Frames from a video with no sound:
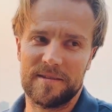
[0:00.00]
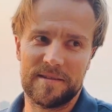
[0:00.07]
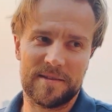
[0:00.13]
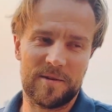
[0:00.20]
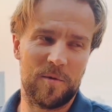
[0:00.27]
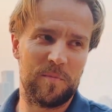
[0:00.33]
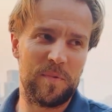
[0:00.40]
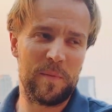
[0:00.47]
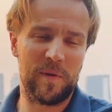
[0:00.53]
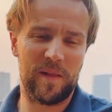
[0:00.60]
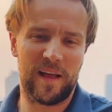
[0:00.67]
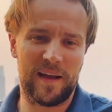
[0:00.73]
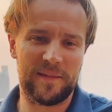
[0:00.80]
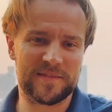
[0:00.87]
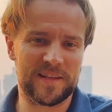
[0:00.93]
So people
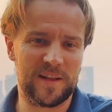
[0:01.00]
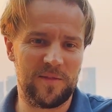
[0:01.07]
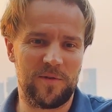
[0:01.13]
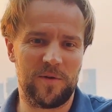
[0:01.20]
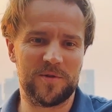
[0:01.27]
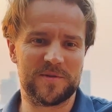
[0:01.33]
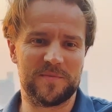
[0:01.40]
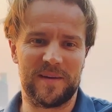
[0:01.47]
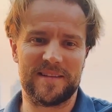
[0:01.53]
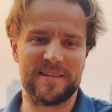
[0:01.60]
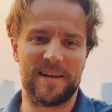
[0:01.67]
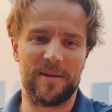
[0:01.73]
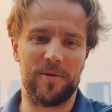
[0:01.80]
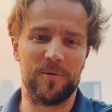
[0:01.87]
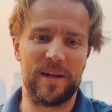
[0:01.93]
have cell phones, but
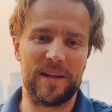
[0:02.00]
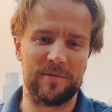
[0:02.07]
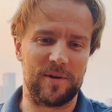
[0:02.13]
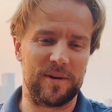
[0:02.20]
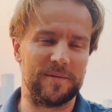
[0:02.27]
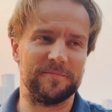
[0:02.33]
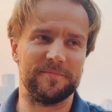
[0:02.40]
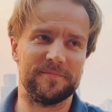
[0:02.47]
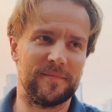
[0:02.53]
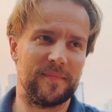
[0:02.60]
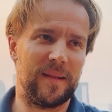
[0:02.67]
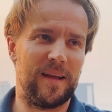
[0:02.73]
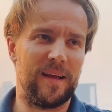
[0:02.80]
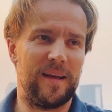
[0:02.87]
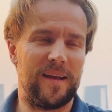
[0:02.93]
there are no network.
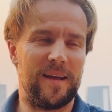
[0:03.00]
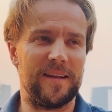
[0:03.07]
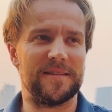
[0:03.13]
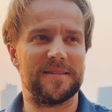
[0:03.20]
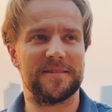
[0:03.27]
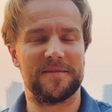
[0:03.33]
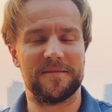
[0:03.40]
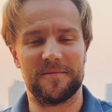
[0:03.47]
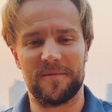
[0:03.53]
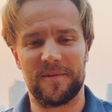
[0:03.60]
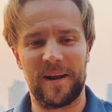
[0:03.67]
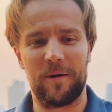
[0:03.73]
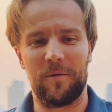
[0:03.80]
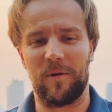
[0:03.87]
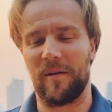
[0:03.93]
It's
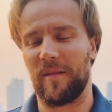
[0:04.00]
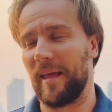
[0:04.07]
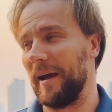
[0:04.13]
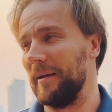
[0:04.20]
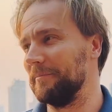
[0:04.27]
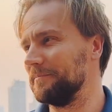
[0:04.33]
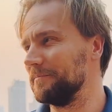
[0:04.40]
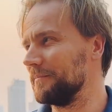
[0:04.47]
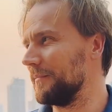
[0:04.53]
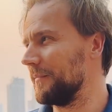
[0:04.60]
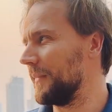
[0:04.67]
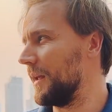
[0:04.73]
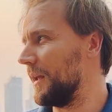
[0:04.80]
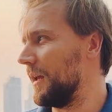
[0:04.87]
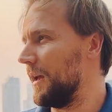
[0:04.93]
regular there.
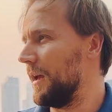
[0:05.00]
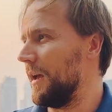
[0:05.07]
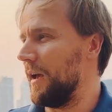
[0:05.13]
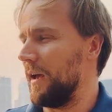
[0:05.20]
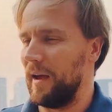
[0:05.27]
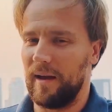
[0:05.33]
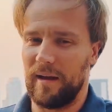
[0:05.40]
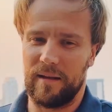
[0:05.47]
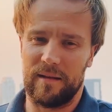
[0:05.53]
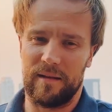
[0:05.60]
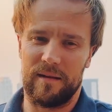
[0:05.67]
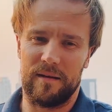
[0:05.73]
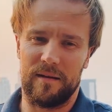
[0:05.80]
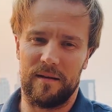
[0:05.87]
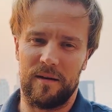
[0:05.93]
And
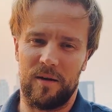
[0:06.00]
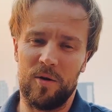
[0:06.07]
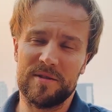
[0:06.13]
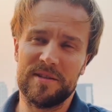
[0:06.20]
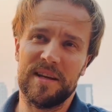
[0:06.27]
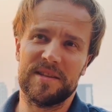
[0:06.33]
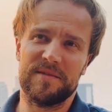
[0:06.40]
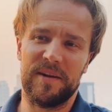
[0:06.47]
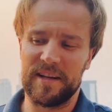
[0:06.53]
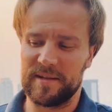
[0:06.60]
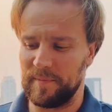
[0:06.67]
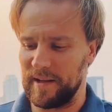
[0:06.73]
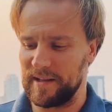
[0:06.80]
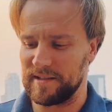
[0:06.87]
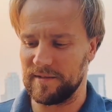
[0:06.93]
hosting is very
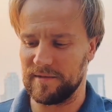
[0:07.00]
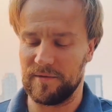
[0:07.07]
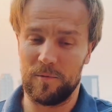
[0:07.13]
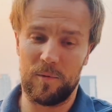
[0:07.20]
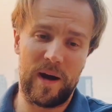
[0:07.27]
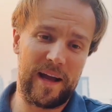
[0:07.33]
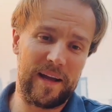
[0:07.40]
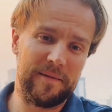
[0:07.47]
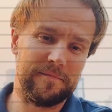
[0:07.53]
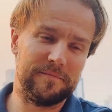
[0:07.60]
expensive. Why?